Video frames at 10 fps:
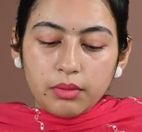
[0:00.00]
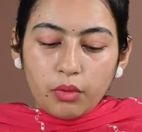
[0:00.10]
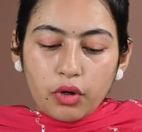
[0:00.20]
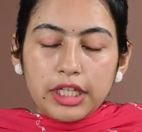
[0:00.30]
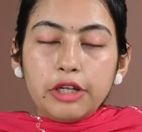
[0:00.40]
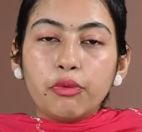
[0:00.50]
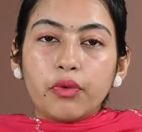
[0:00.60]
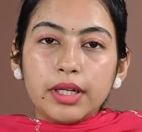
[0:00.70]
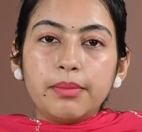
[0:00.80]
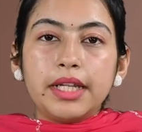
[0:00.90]
only
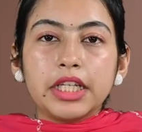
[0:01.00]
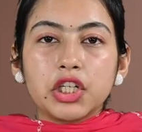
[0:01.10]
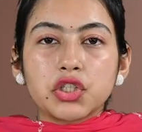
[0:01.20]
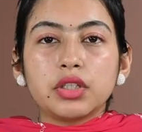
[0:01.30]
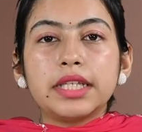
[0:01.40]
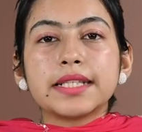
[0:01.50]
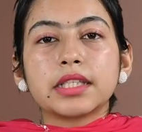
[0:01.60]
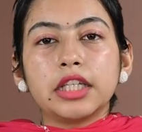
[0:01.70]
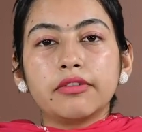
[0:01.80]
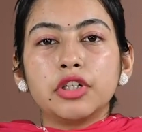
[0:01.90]
one medication is
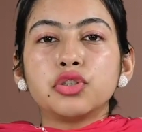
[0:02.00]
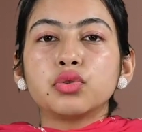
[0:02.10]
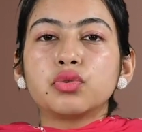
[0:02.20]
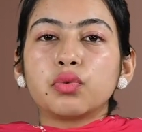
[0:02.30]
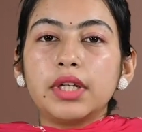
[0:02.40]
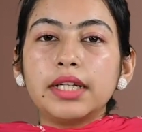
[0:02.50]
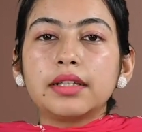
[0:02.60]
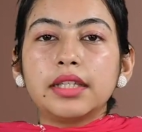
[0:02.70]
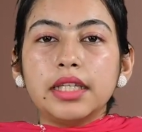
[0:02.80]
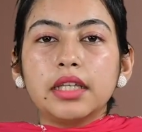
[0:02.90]
given to
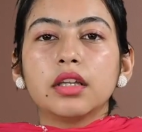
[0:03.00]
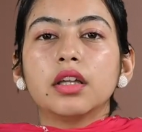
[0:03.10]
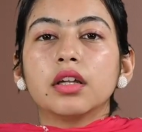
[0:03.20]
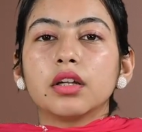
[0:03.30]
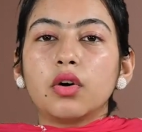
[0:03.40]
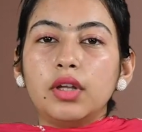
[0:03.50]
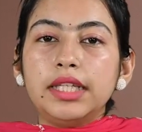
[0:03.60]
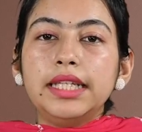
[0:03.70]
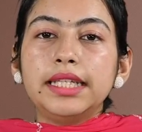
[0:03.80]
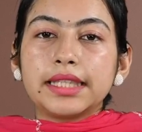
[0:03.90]
treat the
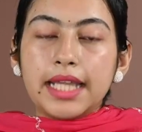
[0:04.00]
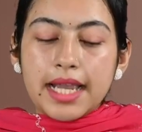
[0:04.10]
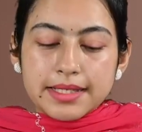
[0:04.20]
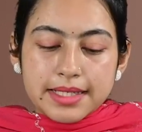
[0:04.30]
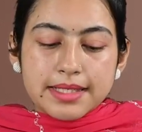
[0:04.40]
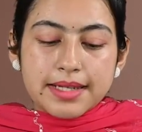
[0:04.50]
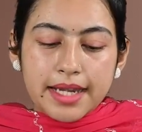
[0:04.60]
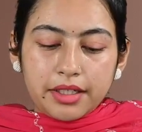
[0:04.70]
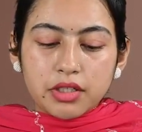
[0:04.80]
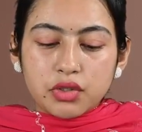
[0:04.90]
cholelithiasis,
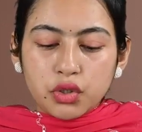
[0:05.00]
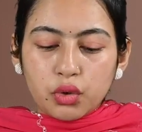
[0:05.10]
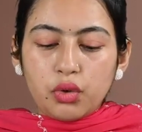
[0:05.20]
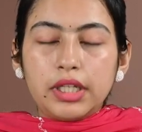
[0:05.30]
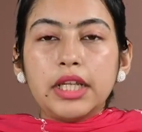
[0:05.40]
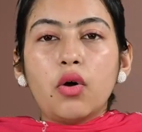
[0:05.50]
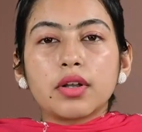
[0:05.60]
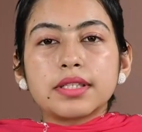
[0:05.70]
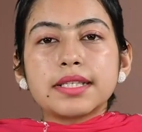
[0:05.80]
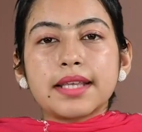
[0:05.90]
that is
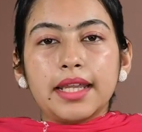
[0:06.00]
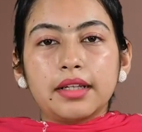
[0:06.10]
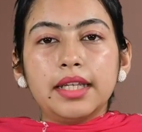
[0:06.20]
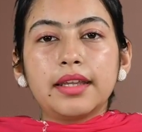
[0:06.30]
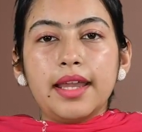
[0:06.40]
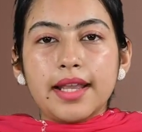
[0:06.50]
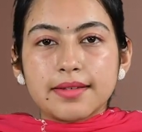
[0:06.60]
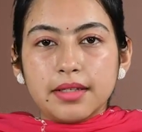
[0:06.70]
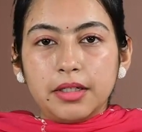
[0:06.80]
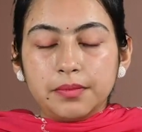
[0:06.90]
urodeoxycyclic
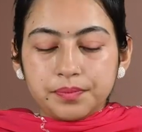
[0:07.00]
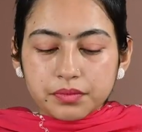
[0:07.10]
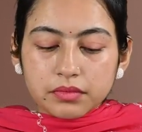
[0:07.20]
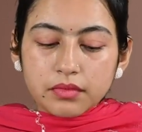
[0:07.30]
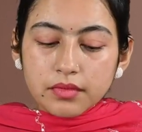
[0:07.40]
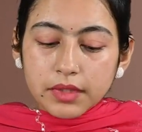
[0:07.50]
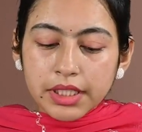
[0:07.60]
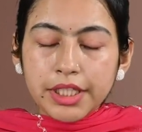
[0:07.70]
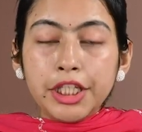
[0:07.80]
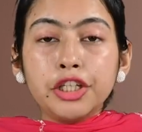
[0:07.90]
acid.
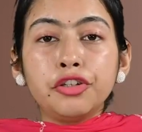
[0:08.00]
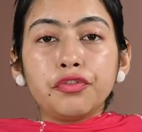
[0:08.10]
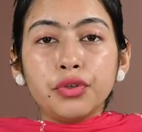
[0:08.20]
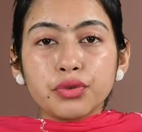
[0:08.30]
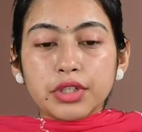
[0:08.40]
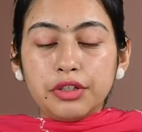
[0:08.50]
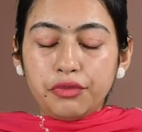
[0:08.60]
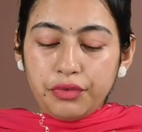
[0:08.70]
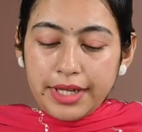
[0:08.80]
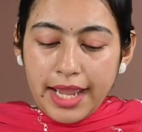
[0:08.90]
In infusion,
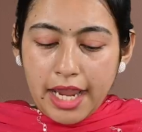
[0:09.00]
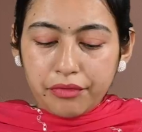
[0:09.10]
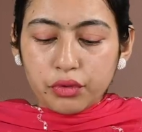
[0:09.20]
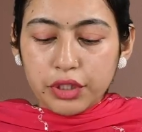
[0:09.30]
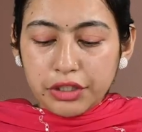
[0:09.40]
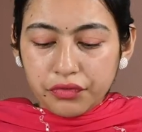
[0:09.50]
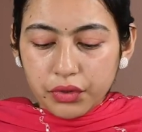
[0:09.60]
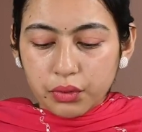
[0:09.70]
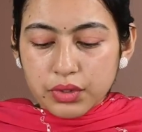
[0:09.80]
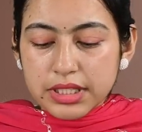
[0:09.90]
we have to
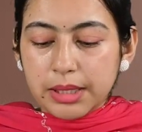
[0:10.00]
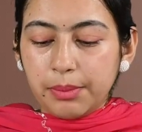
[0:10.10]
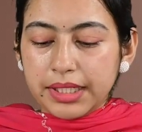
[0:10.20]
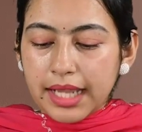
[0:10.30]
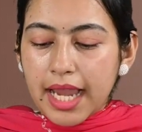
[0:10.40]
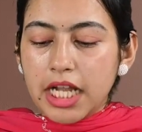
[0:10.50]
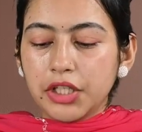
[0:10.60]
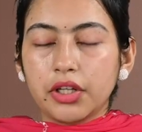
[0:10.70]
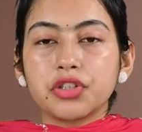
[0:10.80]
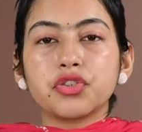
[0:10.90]
infuse the methyl
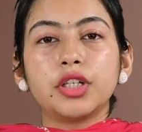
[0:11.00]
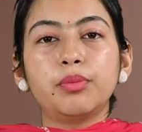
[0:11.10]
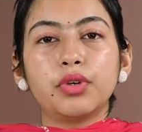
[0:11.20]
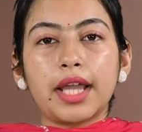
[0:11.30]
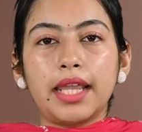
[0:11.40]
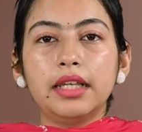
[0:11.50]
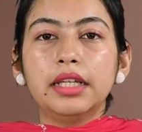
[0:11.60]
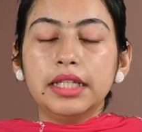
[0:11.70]
tertiary butyl